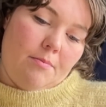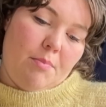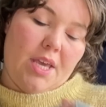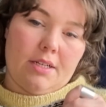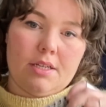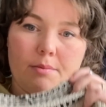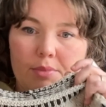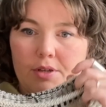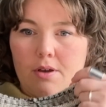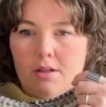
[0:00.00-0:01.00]
picked up
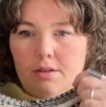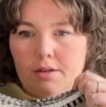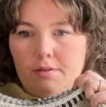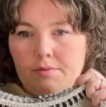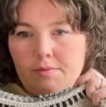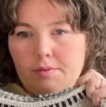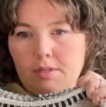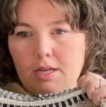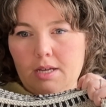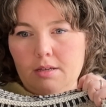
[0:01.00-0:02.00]
the collar
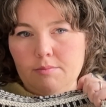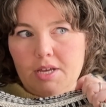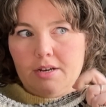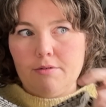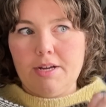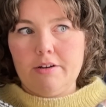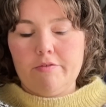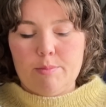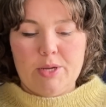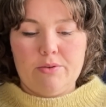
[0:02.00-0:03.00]
at a rate of
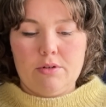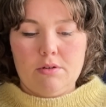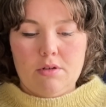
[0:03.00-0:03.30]
about,